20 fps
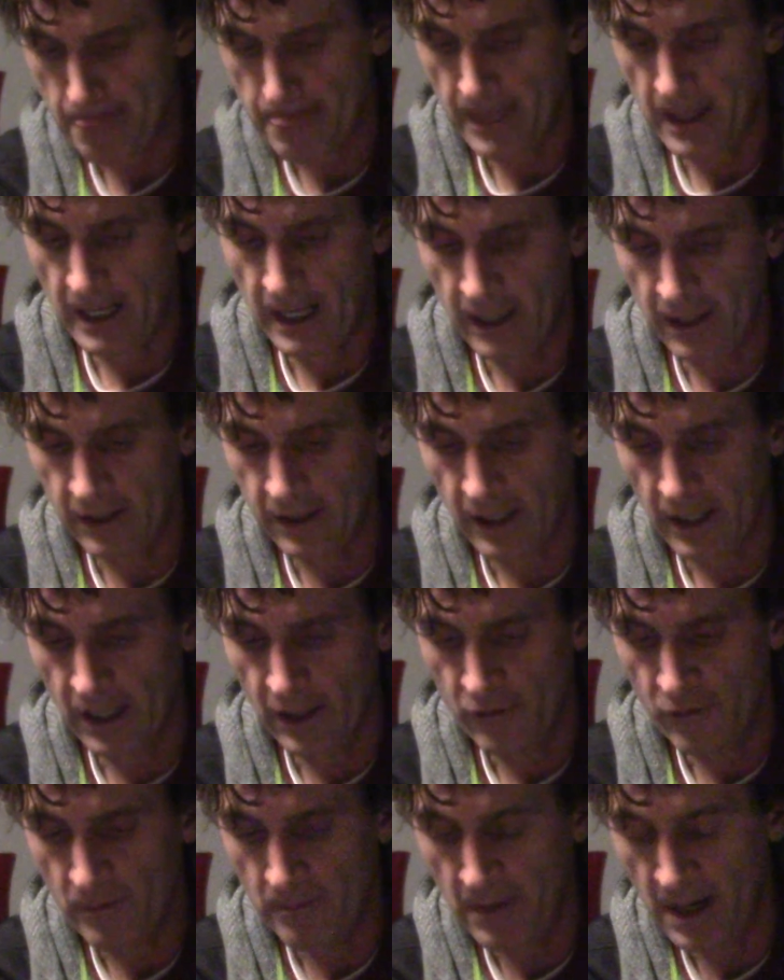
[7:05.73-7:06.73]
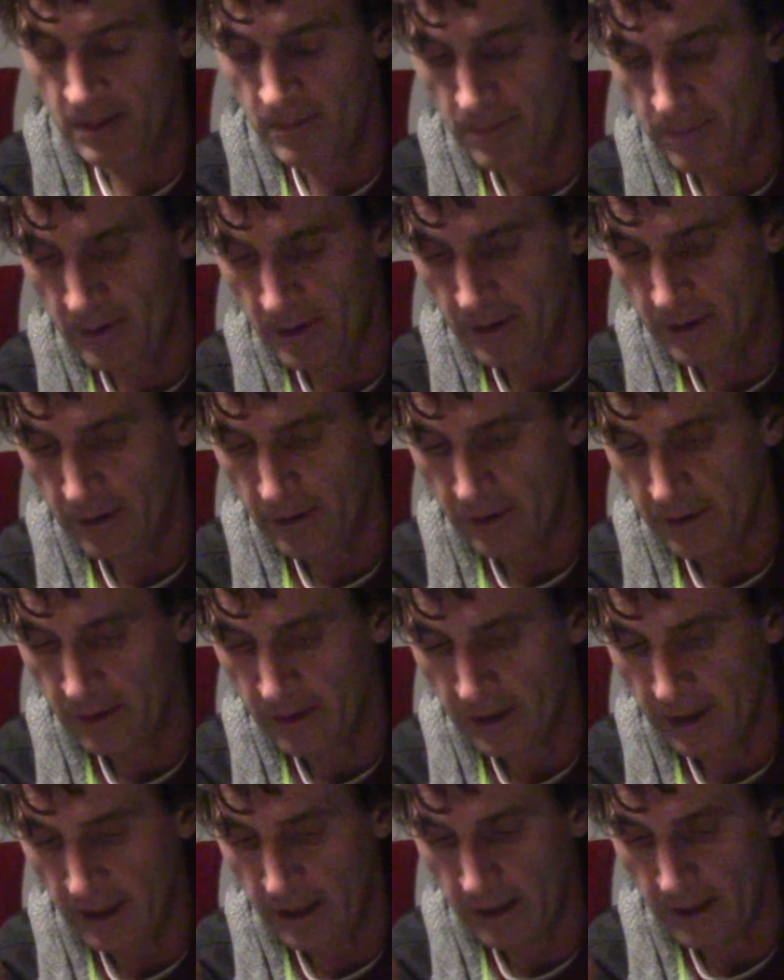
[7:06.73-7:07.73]
Alan, I remember
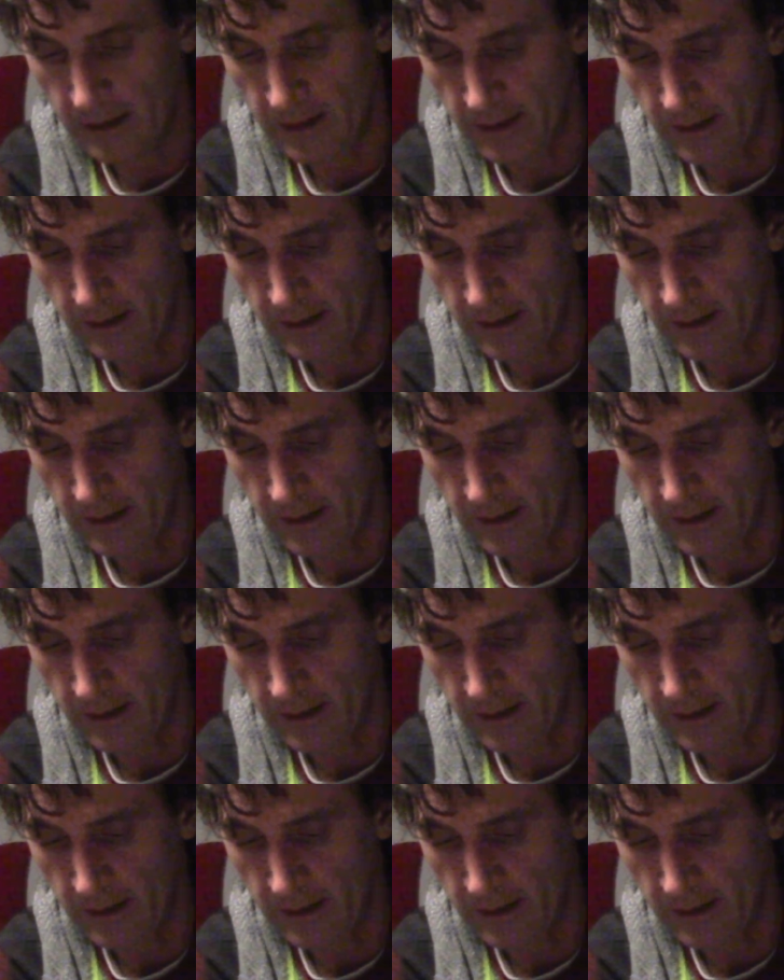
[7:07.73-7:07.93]
the